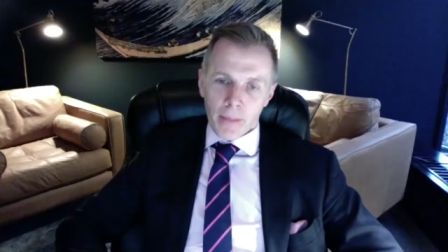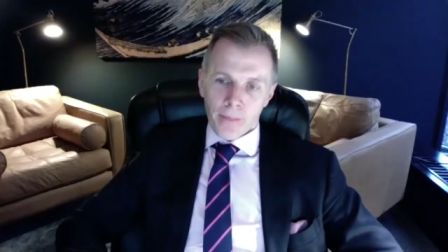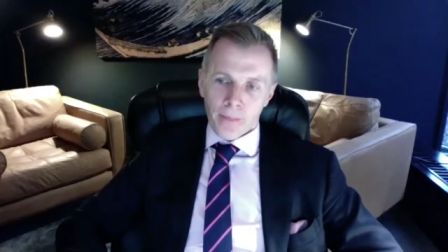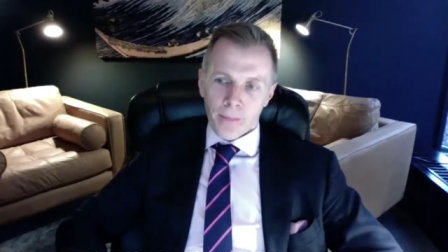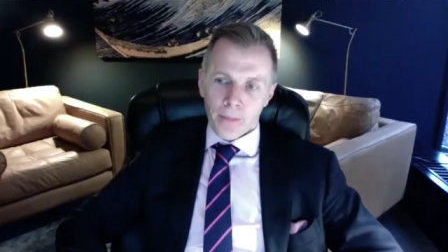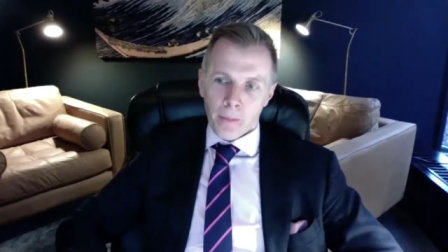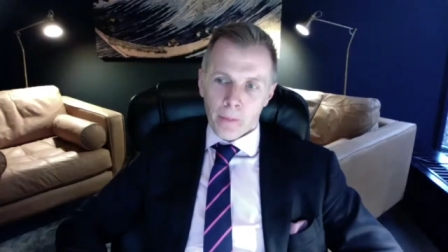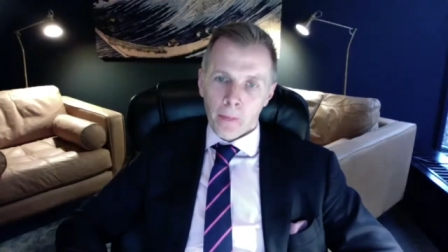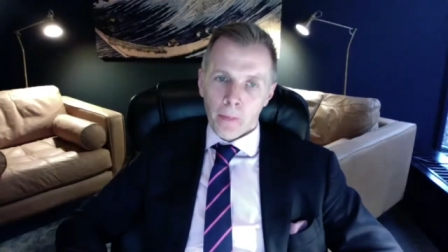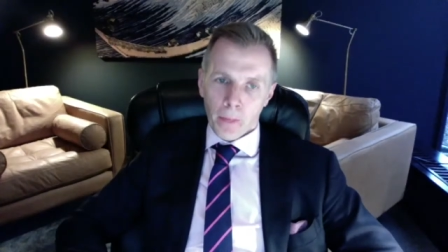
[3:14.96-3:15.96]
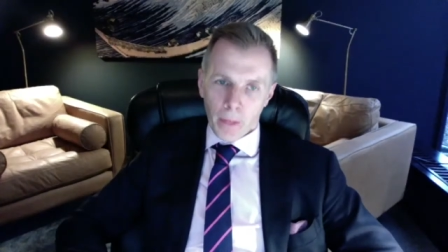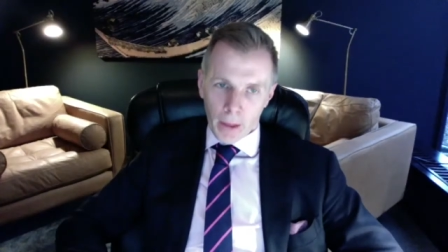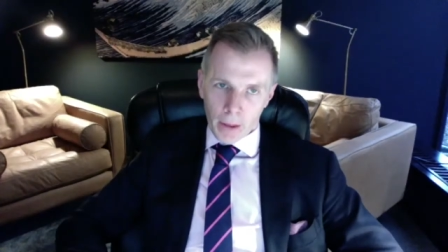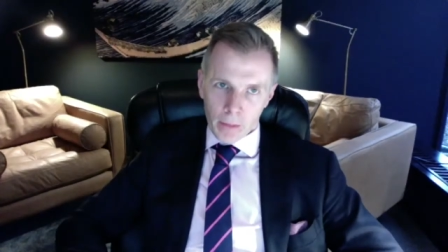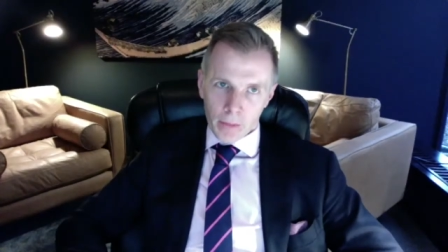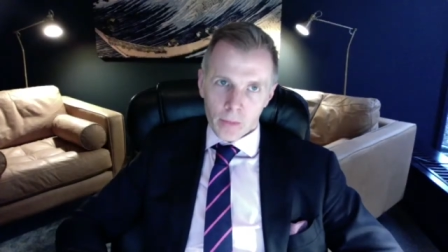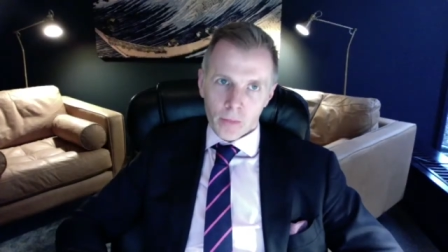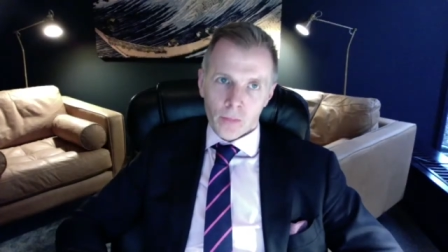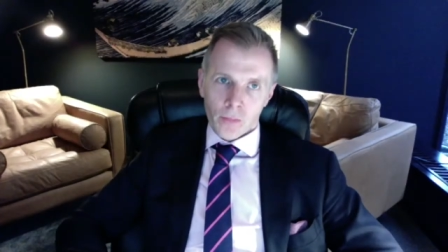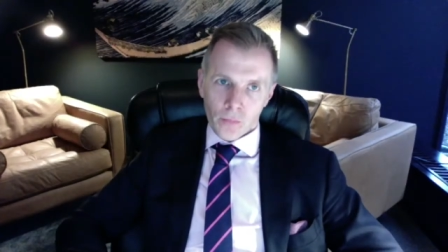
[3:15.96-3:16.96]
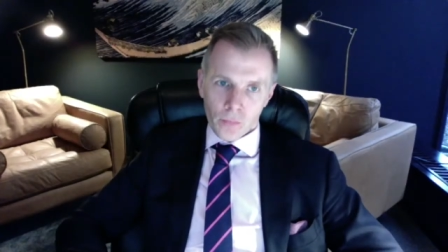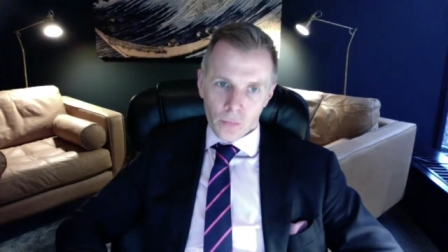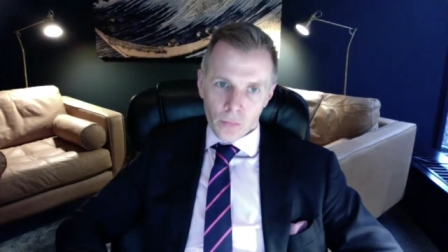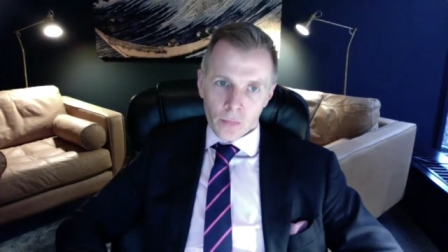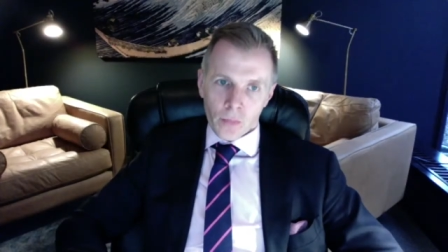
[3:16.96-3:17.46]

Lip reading: there's a lot of people biting at their ankles and